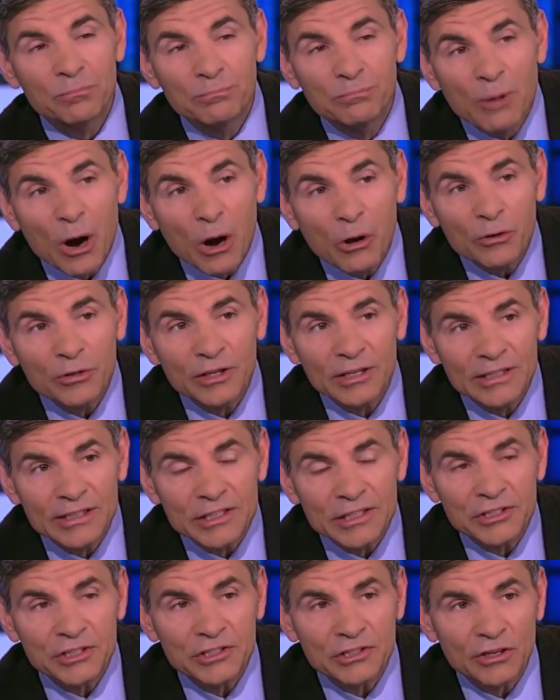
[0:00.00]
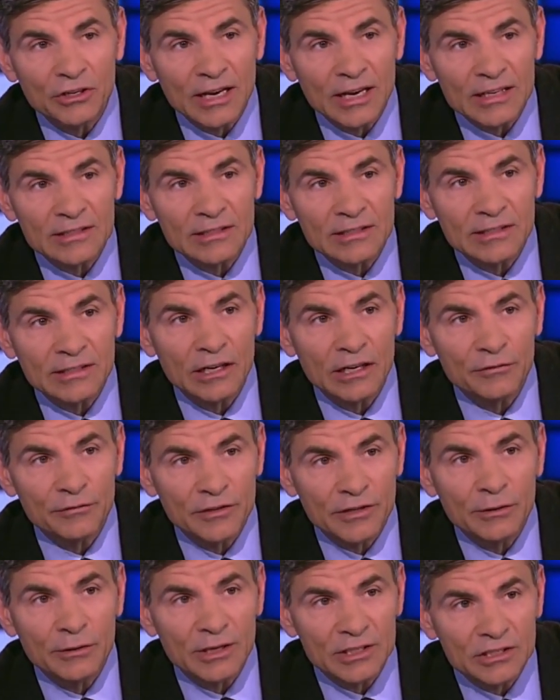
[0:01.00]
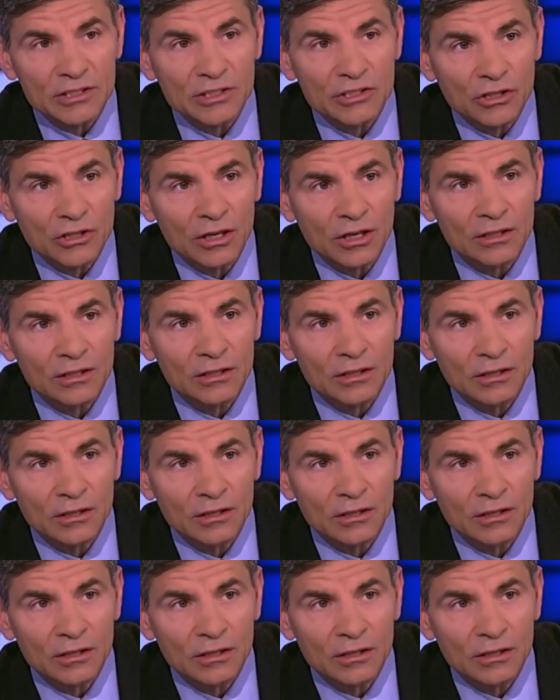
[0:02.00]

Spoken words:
Both conditions are necessary for the U.S. to talk?